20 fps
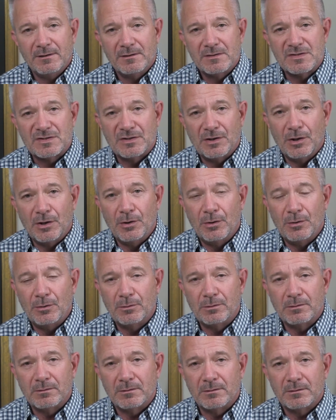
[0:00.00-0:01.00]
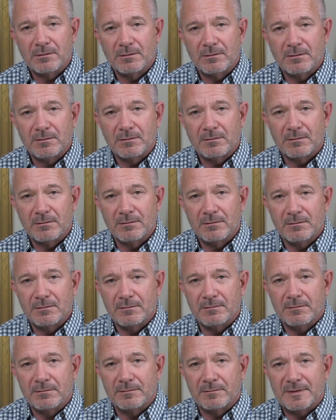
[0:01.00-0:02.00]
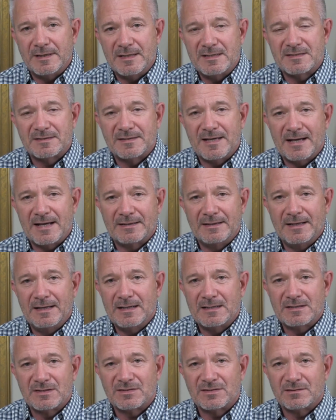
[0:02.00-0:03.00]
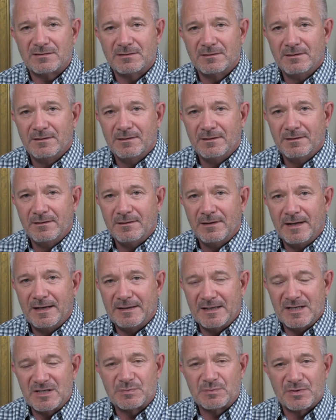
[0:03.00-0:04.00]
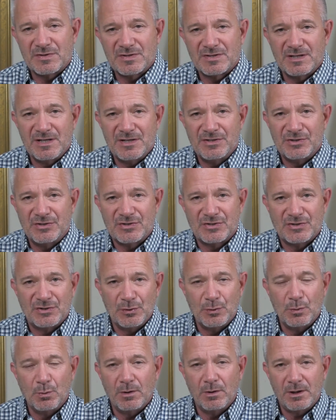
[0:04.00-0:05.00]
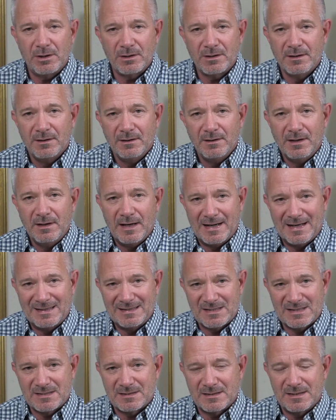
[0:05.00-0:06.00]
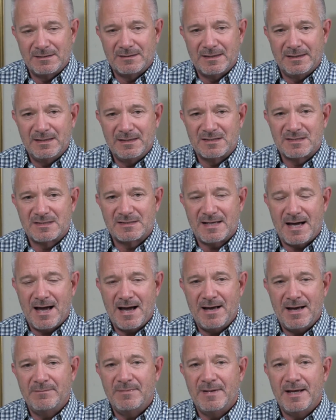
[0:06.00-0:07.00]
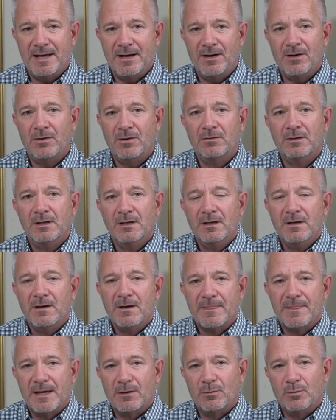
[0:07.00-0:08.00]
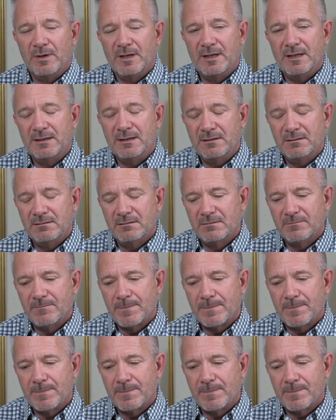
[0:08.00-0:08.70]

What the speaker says: So these techniques and these procedures do work, and I just think that it's time now that we